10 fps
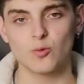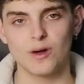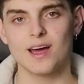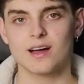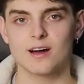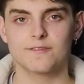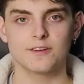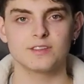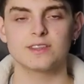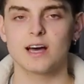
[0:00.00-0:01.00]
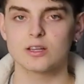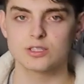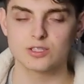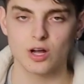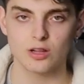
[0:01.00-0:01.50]
way I got
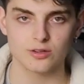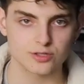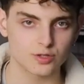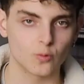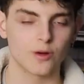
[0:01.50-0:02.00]
$50,000